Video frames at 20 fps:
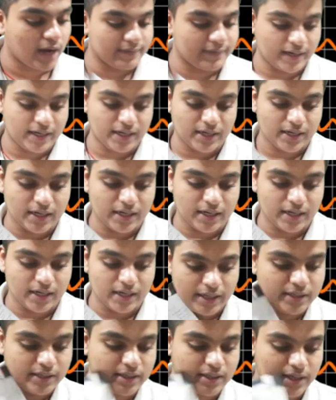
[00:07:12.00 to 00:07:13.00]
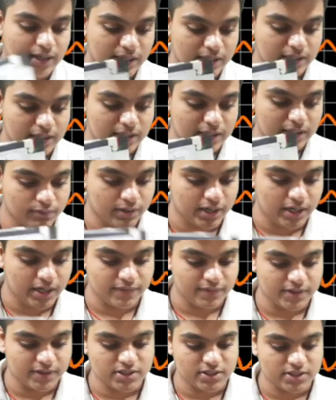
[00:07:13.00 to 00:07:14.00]
you have underlined that
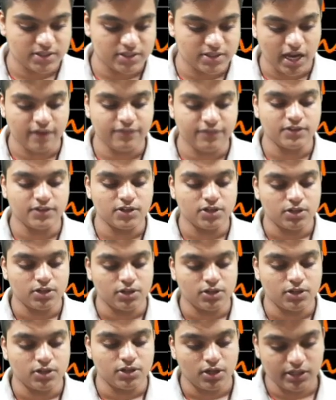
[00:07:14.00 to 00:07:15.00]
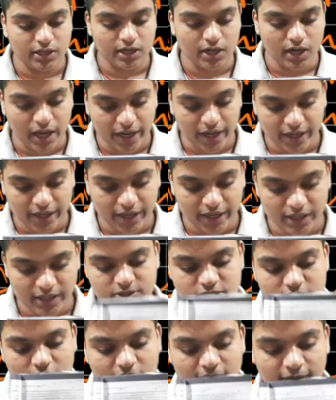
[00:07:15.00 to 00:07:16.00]
word which I have, the lines
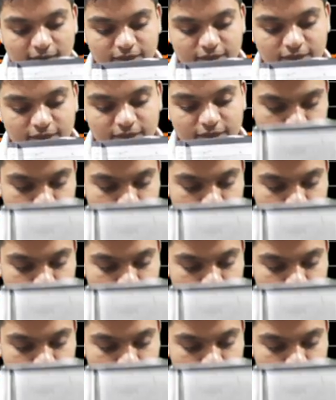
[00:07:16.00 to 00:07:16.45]
which I have